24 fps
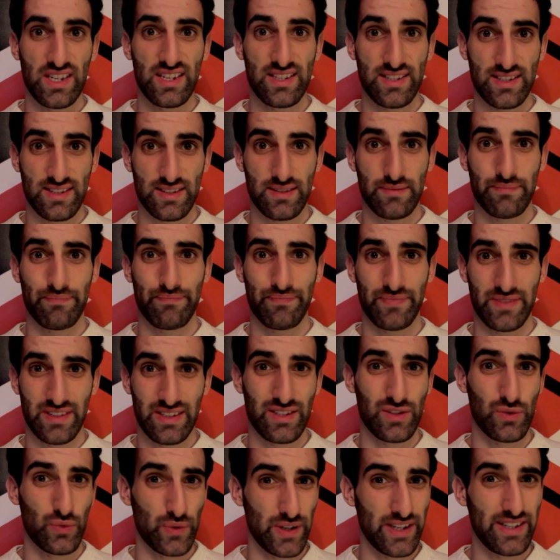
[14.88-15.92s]
Yes,
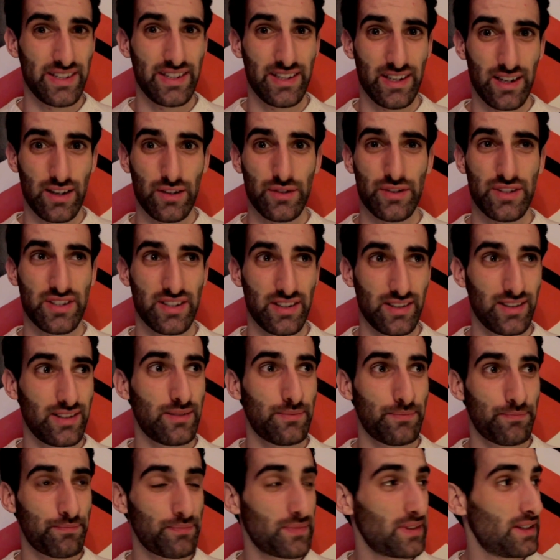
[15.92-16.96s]
it's raining outside,
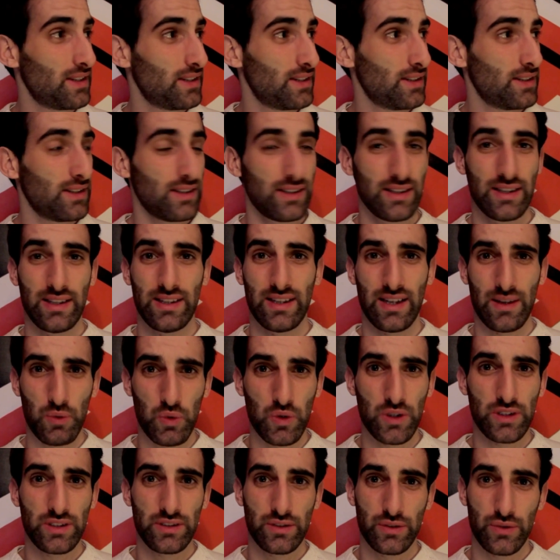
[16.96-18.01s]
and I
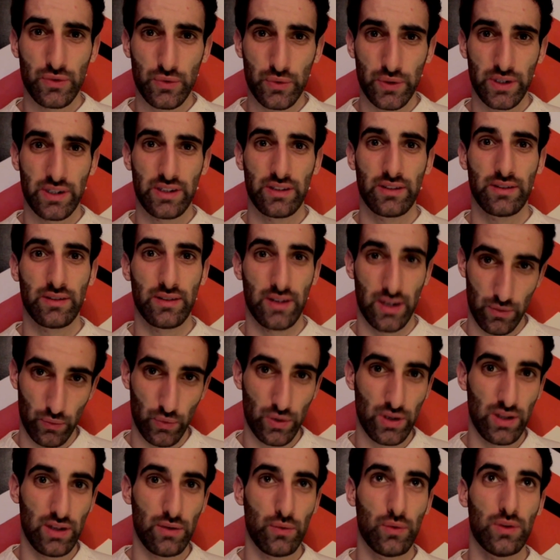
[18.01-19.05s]
want to train, I
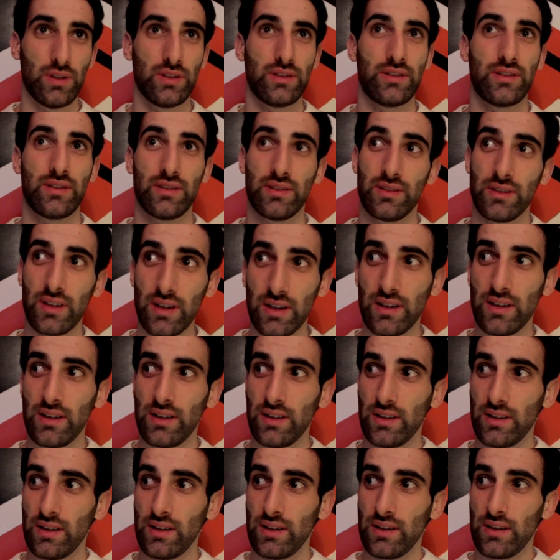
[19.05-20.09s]
really want.
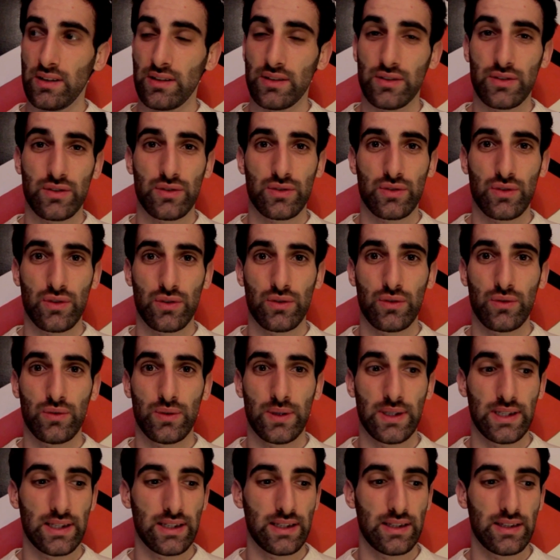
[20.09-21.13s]
So,
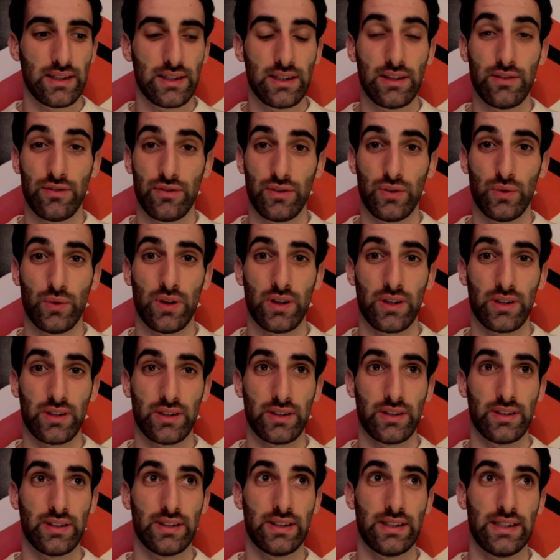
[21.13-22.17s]
if you are
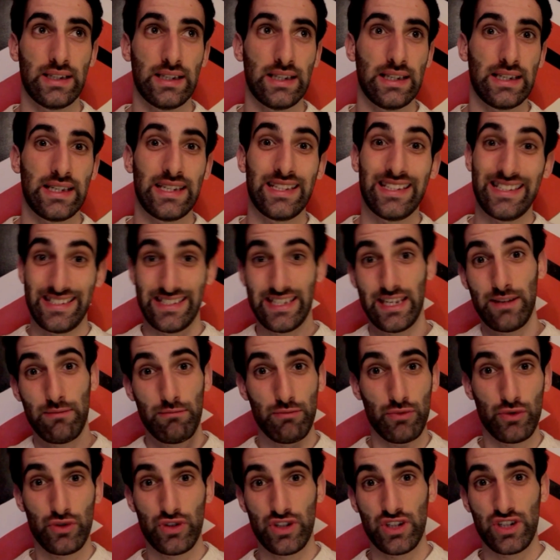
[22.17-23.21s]
in the
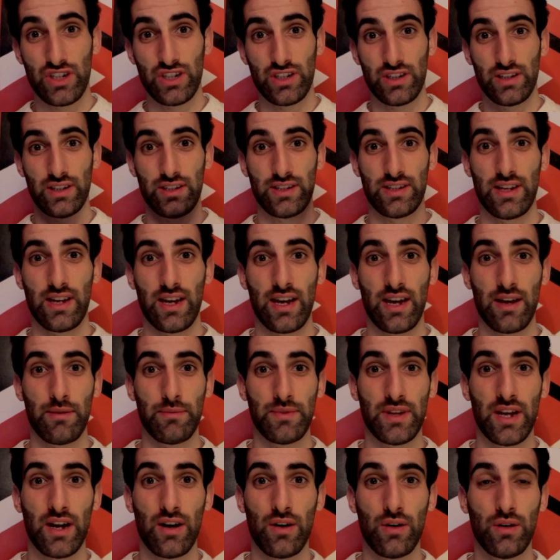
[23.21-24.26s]
same position as I
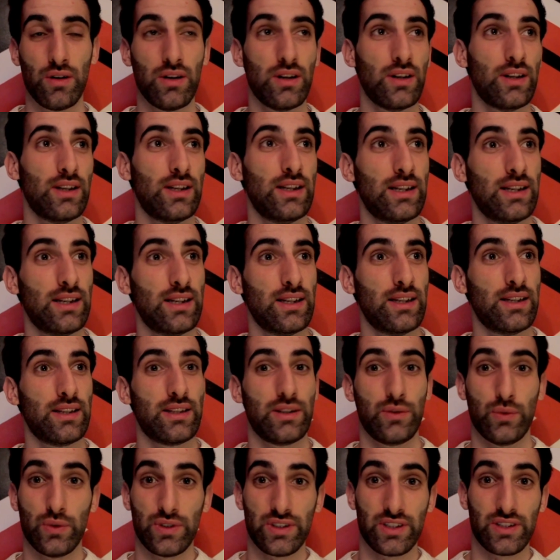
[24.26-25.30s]
am now,
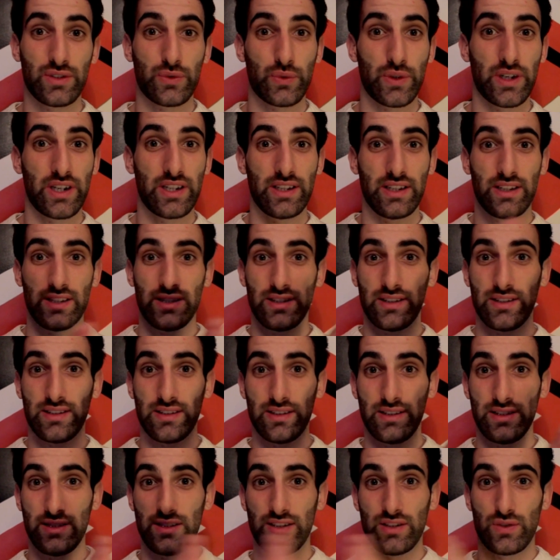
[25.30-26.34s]
you want to train and
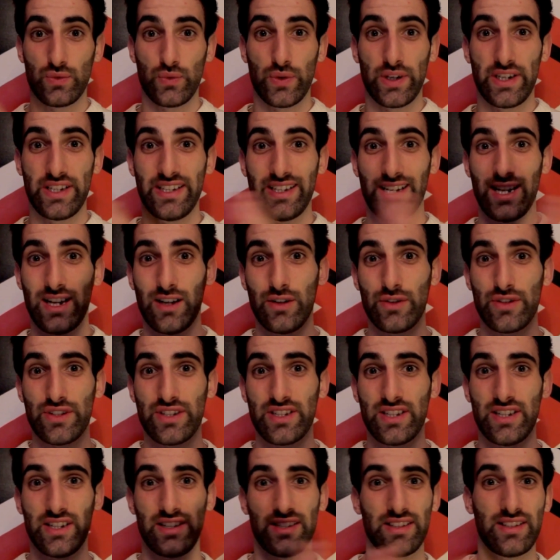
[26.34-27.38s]
it's raining
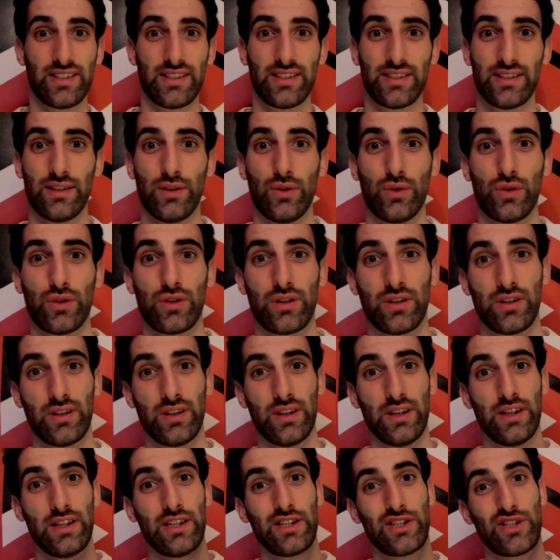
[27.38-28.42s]
outside, or
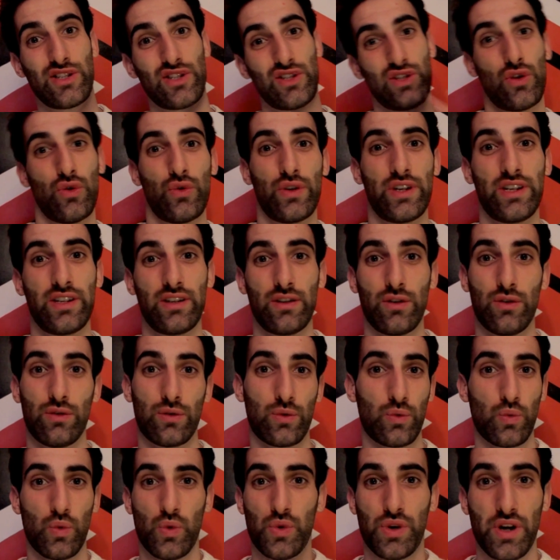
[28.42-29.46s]
snowing
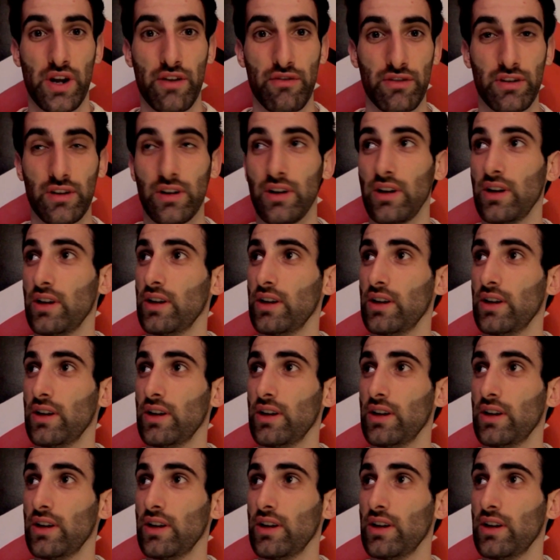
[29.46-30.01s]
or wherever,